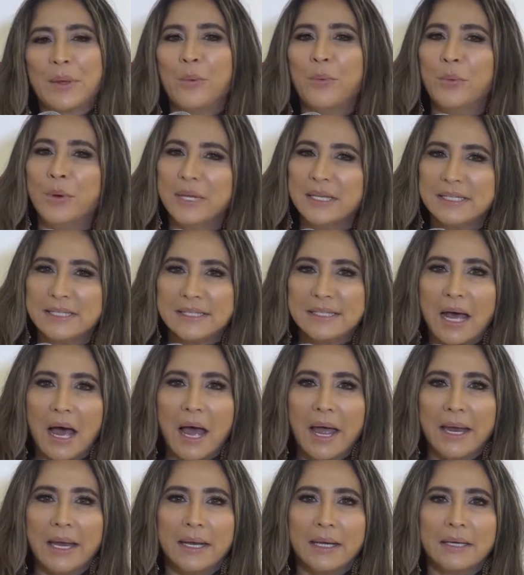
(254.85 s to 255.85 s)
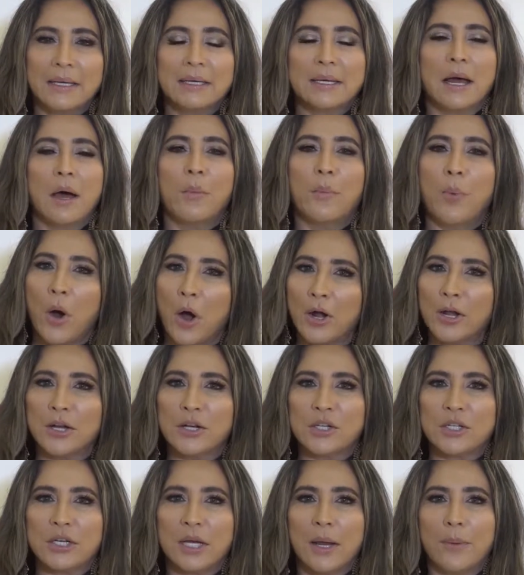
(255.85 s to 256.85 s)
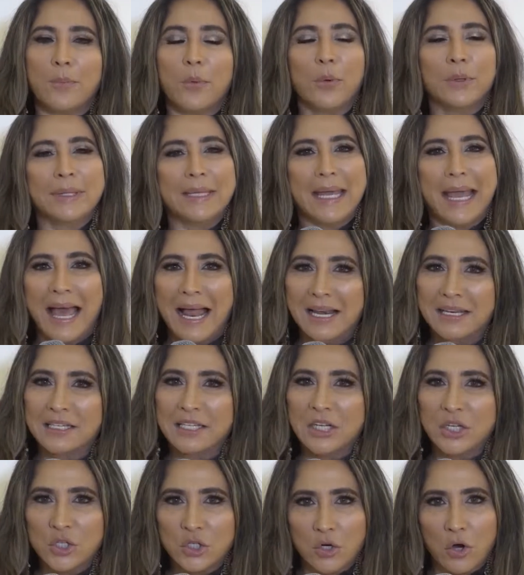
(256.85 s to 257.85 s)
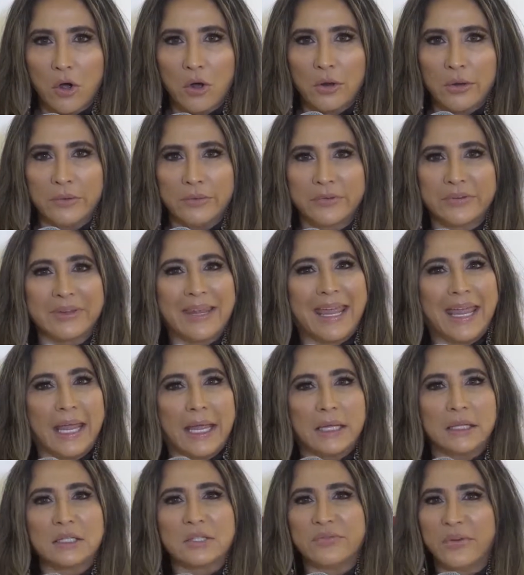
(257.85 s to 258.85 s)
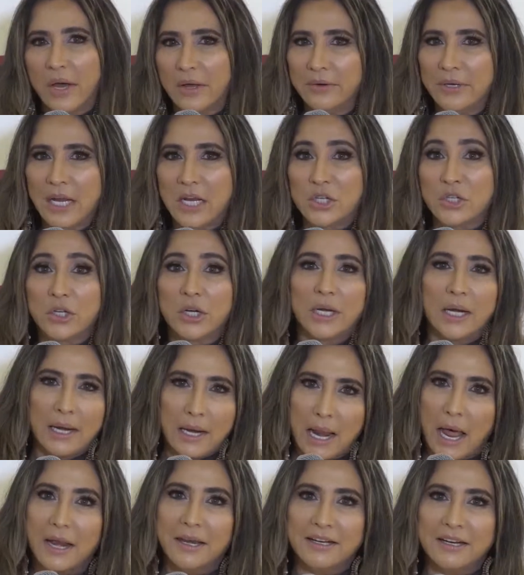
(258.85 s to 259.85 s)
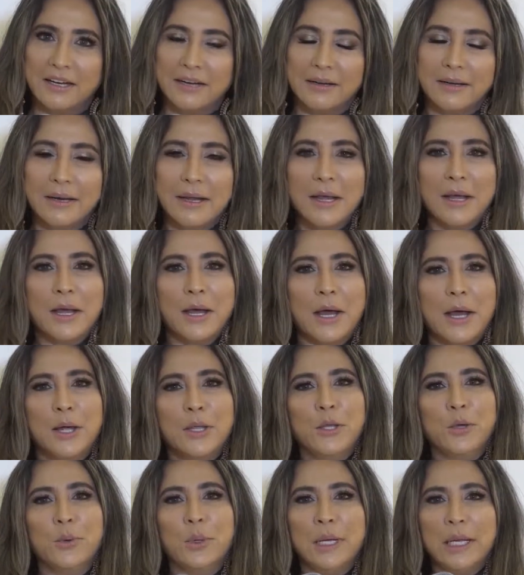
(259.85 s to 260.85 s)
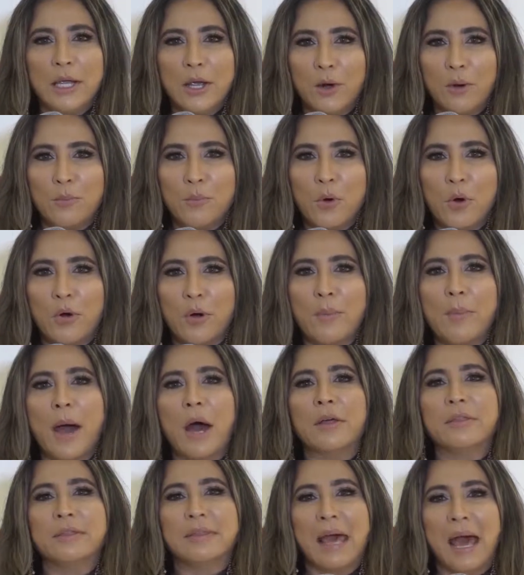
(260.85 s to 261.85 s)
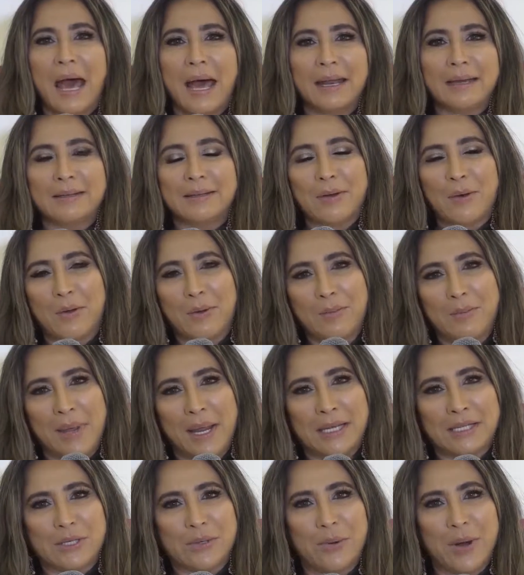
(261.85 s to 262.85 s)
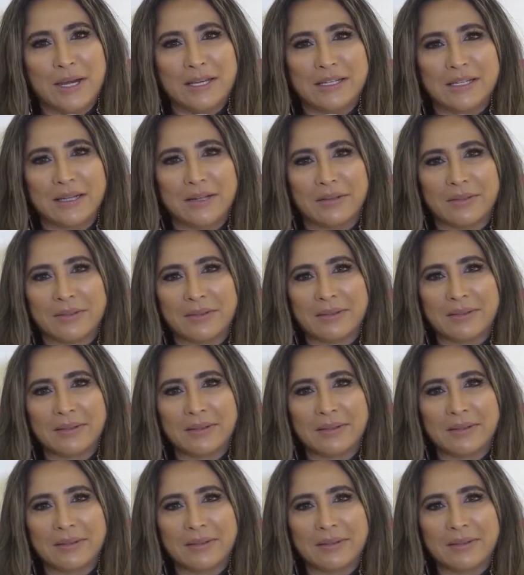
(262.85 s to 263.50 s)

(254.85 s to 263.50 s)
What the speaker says: we signed a partnership with the Elton John's AIDS Foundation in London. You will hear more about that on May 20th.